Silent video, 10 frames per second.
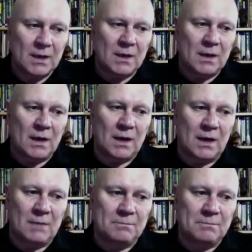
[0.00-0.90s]

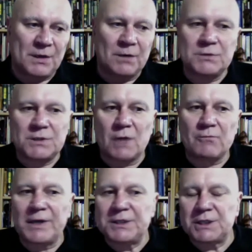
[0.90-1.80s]
but also
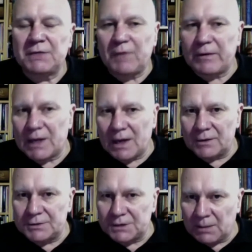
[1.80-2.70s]
reaching very
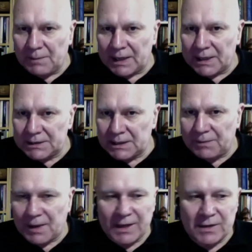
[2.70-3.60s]
close to Göbekli
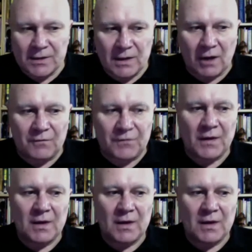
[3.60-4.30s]
Tepe itself.